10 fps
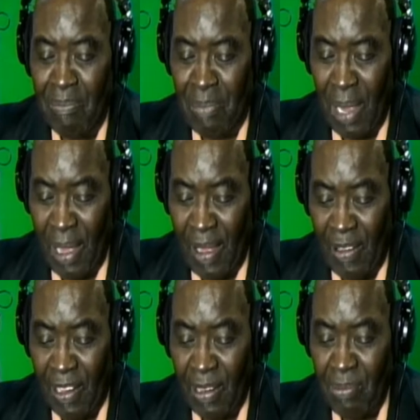
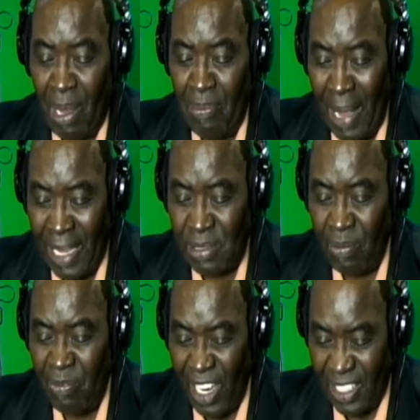uh, Apostle
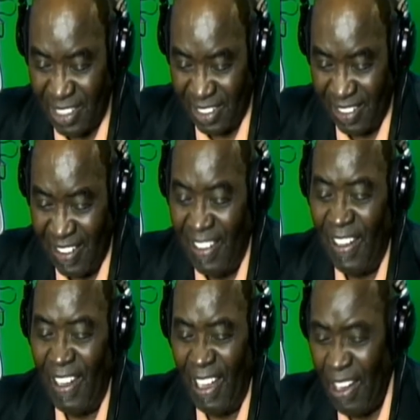Fletcher
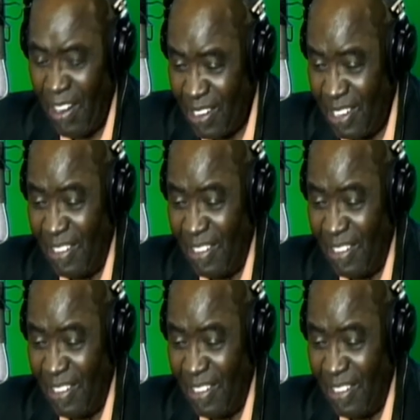how are you?